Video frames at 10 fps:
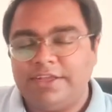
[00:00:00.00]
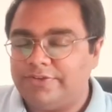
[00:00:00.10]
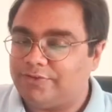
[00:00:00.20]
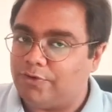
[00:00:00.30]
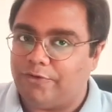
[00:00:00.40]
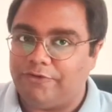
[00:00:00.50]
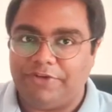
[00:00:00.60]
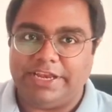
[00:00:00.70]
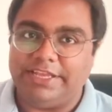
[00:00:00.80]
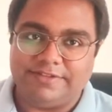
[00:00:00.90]
So
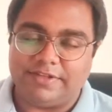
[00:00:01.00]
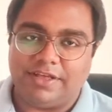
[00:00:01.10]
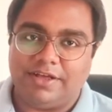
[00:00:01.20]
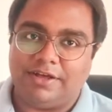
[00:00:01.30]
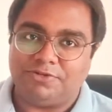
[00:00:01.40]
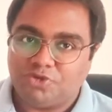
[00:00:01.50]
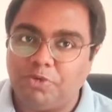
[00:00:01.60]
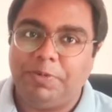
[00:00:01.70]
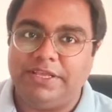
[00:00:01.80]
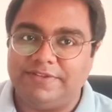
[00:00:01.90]
very easy,
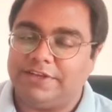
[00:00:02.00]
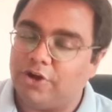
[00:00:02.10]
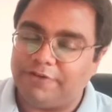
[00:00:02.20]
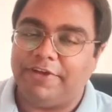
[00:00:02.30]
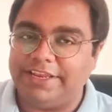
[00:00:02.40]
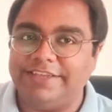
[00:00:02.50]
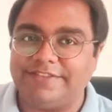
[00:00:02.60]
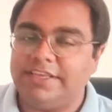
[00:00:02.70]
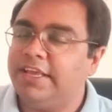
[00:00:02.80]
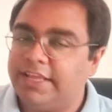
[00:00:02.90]
should be easy, not very
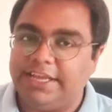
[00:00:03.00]
easy.